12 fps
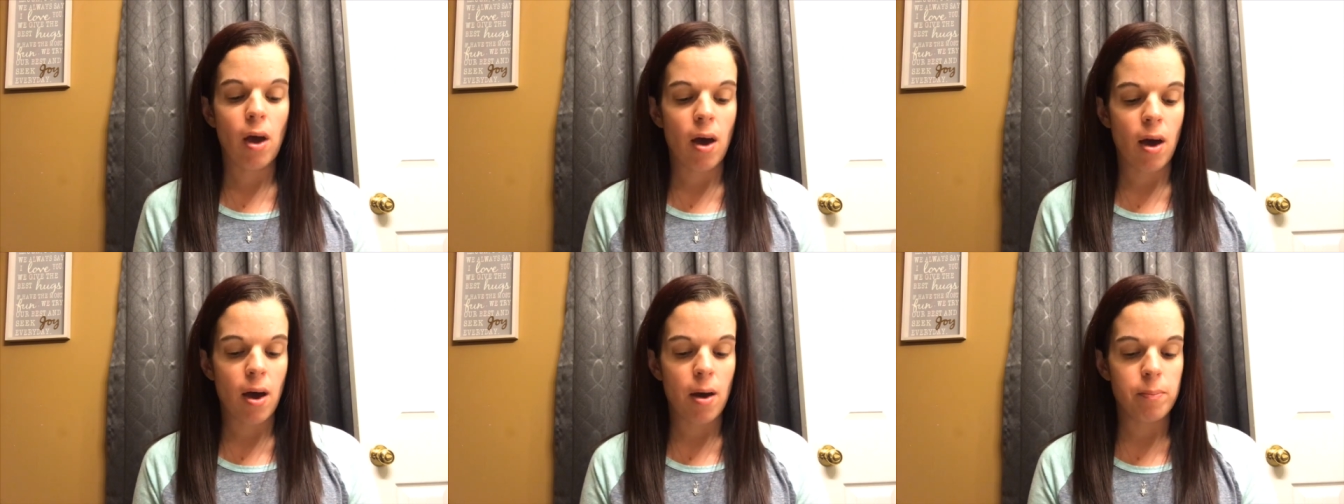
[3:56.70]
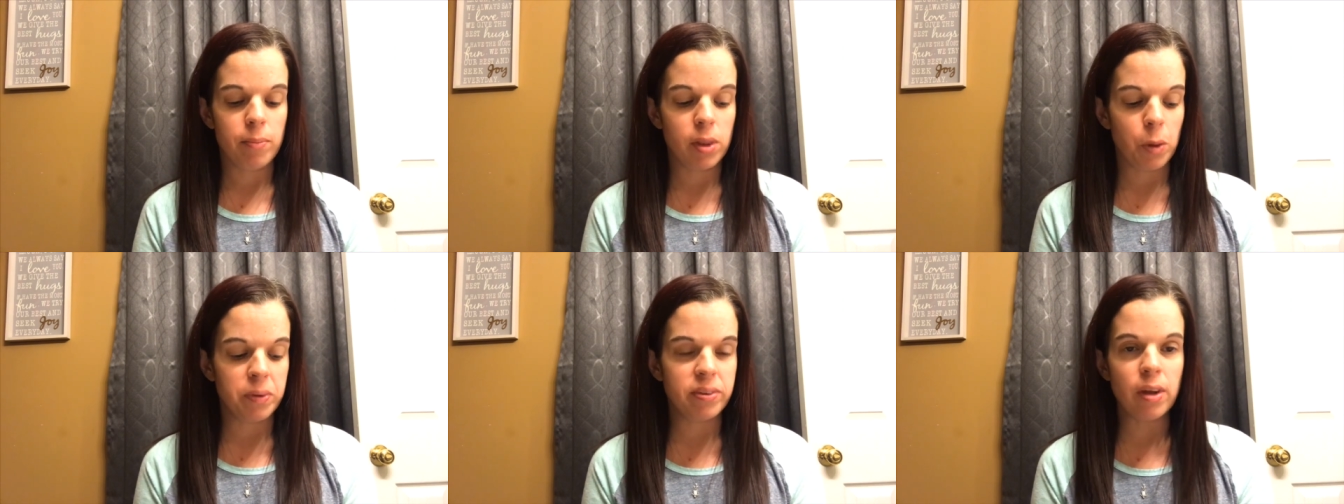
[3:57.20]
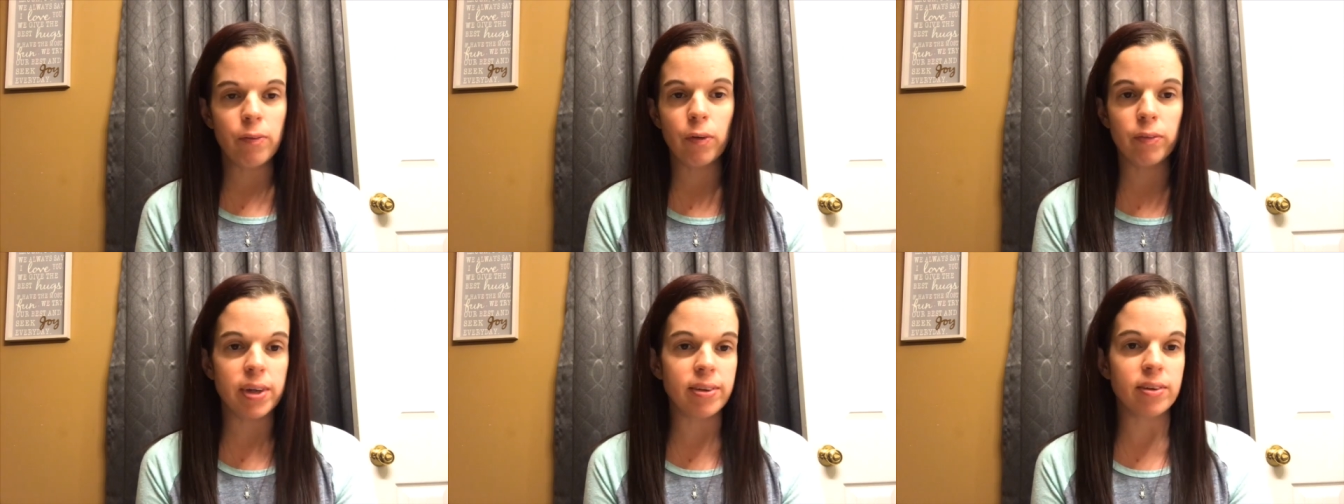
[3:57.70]
Um, there were several
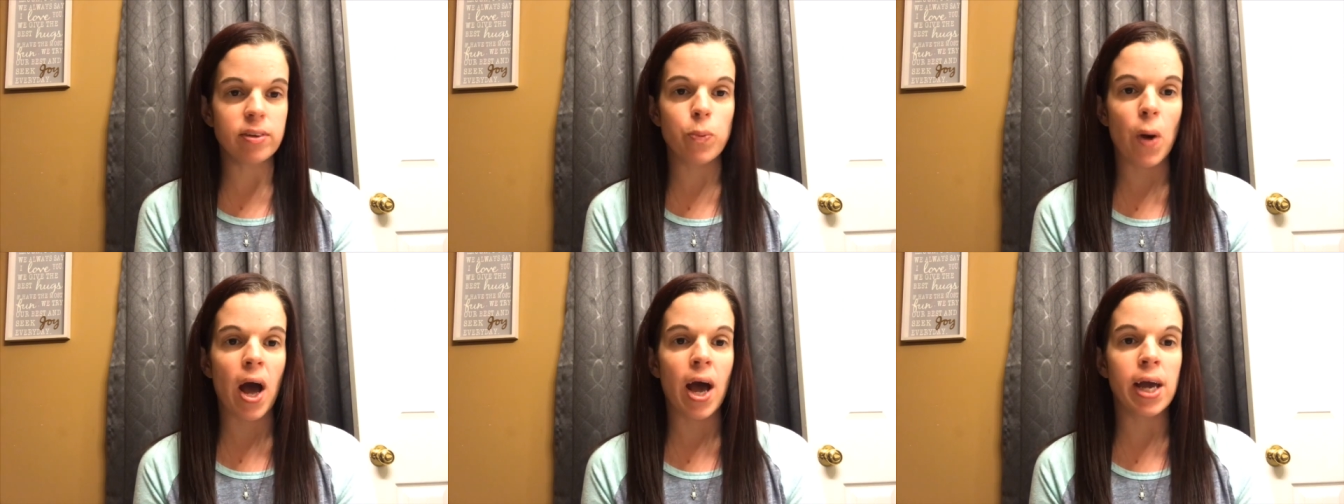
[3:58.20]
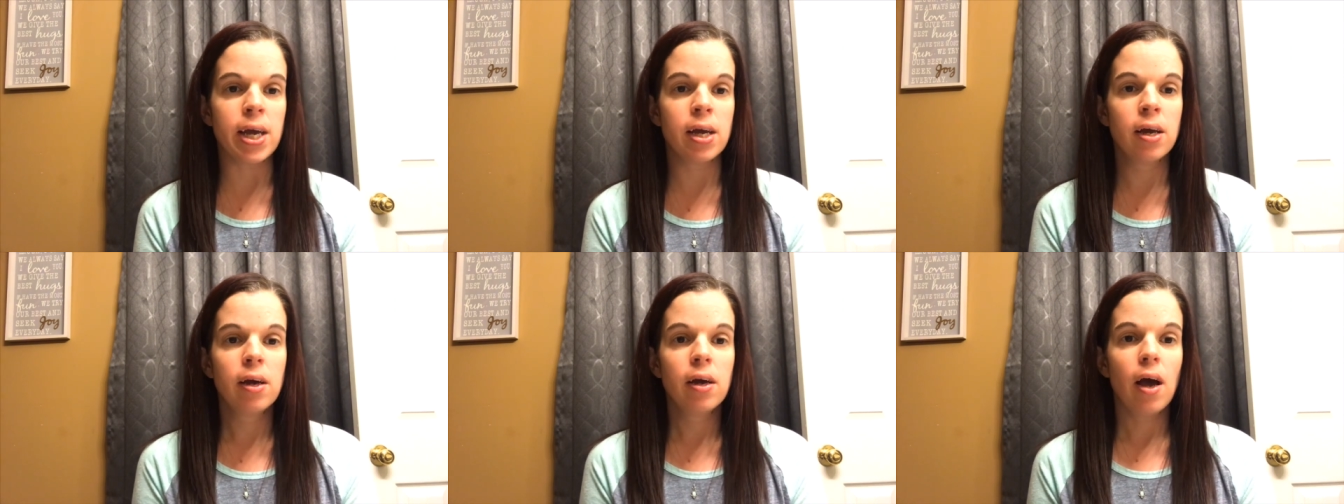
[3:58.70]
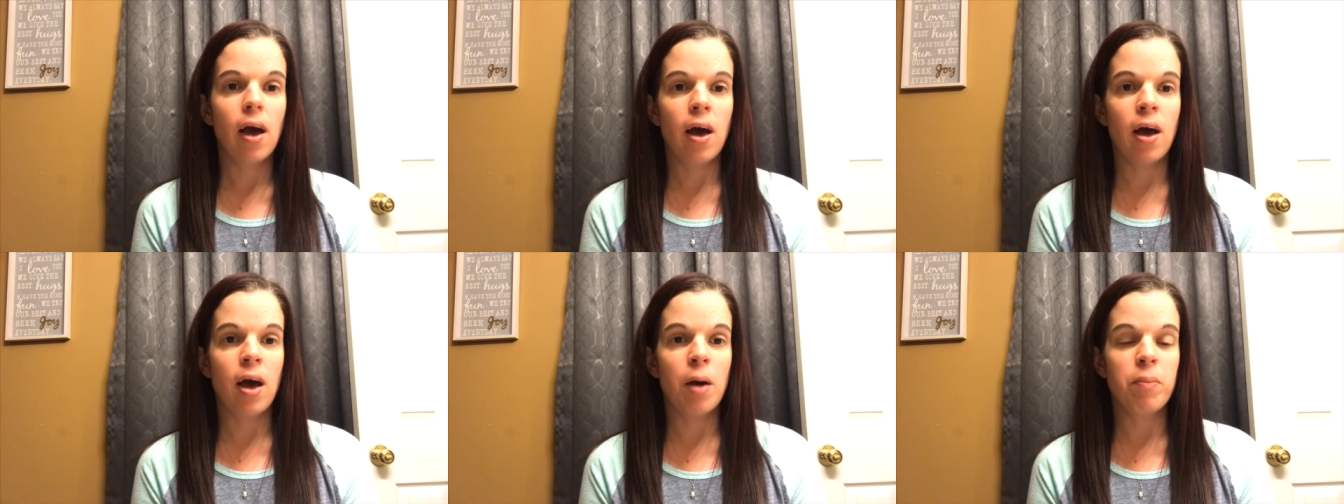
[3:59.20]
reasons why,
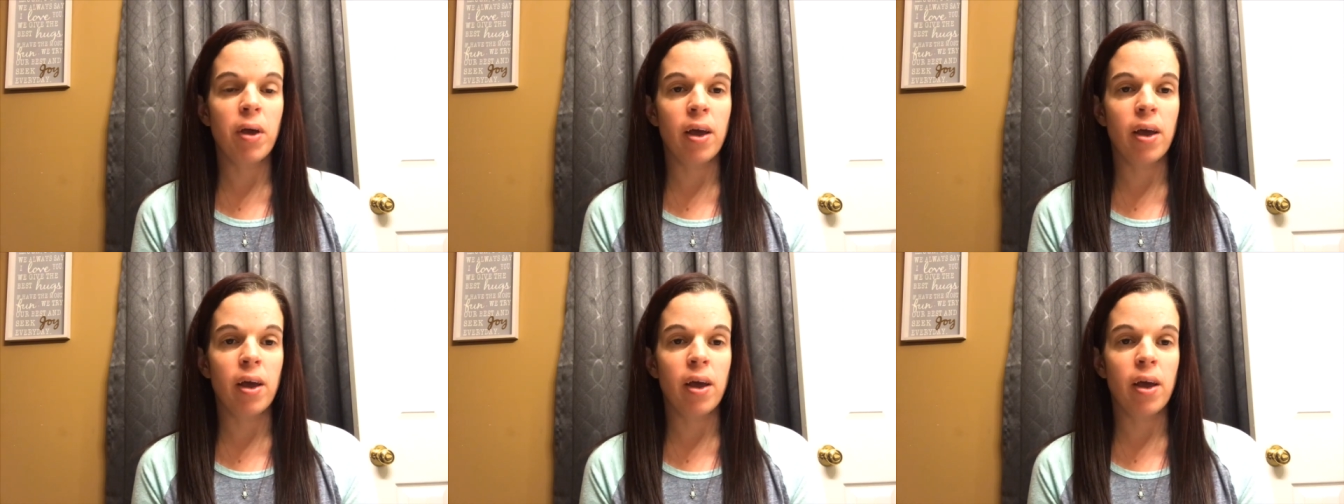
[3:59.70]
um,